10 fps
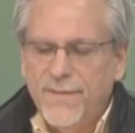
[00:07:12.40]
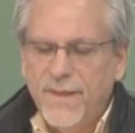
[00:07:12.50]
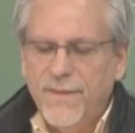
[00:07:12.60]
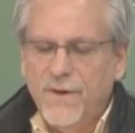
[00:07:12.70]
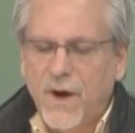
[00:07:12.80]

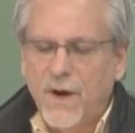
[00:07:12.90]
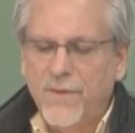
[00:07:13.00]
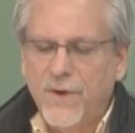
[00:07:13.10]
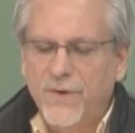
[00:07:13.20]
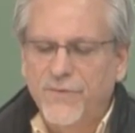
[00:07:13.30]
And then there
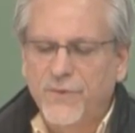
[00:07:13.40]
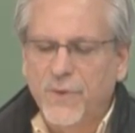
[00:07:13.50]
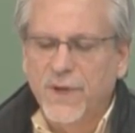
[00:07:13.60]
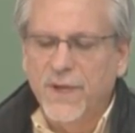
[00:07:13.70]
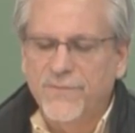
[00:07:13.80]
are those
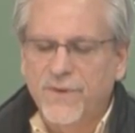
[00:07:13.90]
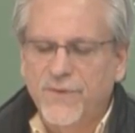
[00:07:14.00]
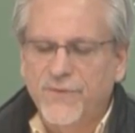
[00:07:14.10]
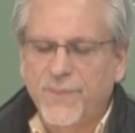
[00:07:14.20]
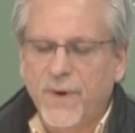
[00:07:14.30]
who are gifted
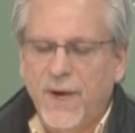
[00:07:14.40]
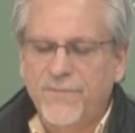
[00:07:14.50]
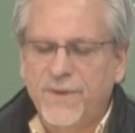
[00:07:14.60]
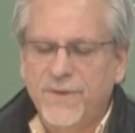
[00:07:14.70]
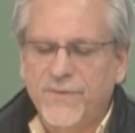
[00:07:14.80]
as
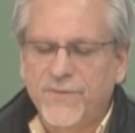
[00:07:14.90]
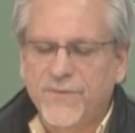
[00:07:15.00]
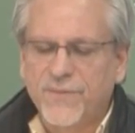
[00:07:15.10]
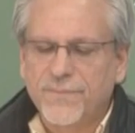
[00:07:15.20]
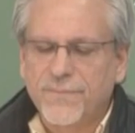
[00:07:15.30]

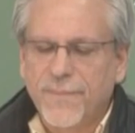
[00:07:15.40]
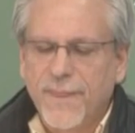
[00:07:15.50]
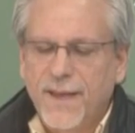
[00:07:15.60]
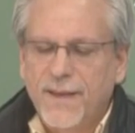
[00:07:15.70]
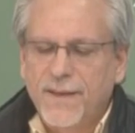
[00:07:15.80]
prophets.
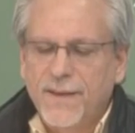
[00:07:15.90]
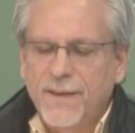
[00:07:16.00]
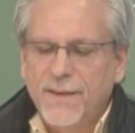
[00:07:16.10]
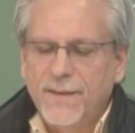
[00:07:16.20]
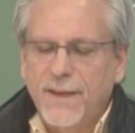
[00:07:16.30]

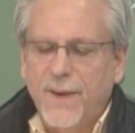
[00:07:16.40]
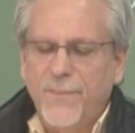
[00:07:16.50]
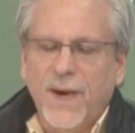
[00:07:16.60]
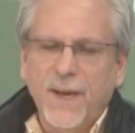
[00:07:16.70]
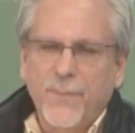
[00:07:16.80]
Now,
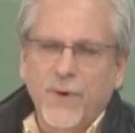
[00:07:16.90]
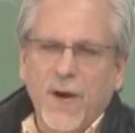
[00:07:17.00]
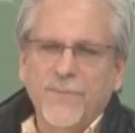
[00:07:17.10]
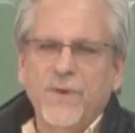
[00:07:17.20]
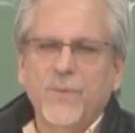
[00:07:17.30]
by a
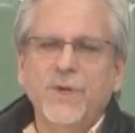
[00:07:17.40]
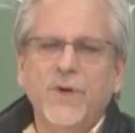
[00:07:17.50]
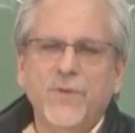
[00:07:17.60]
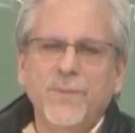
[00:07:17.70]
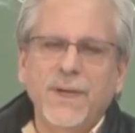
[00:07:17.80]
prophet, we
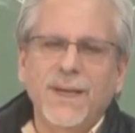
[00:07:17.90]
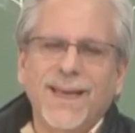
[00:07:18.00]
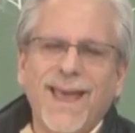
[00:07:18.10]
don't mean a